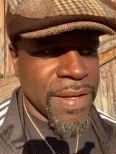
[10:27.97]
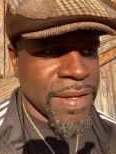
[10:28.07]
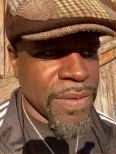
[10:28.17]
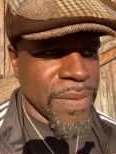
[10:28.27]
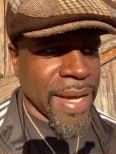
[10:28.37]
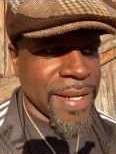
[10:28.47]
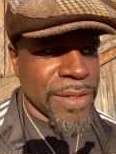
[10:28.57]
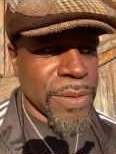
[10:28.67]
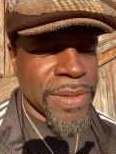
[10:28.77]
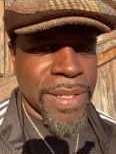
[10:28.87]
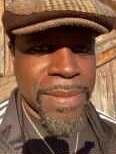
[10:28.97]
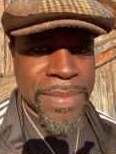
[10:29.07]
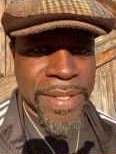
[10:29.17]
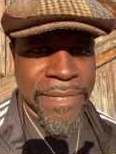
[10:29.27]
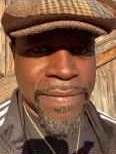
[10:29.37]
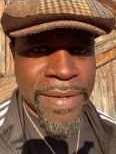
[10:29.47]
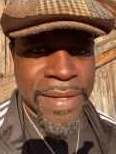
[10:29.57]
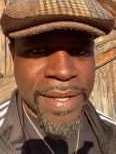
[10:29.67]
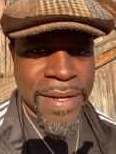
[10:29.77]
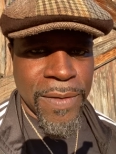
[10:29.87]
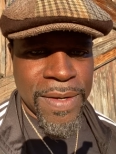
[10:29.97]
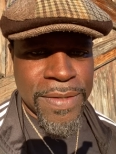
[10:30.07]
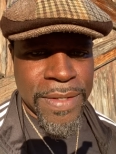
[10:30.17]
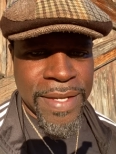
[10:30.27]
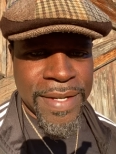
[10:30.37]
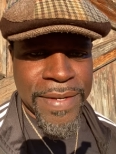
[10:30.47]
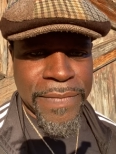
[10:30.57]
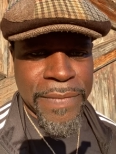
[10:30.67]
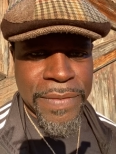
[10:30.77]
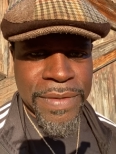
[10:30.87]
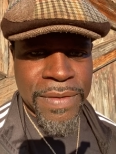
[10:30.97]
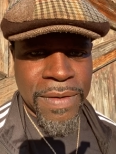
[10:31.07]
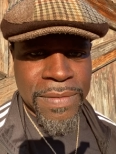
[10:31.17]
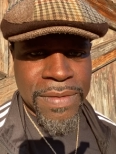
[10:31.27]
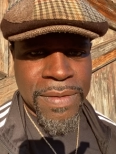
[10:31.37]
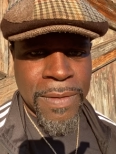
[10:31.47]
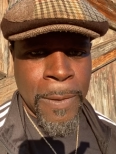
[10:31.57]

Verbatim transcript: You got to do something different in order to get a different results.